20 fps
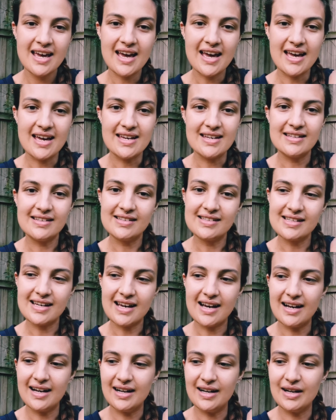And
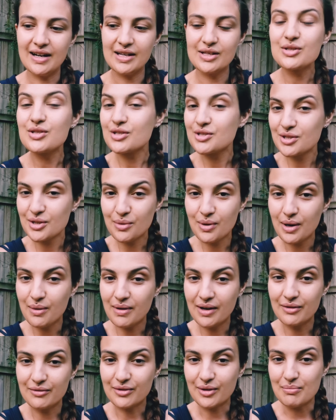it's just a quick
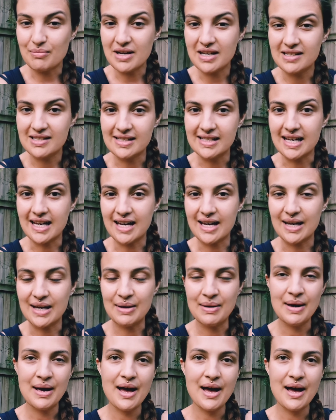one from me today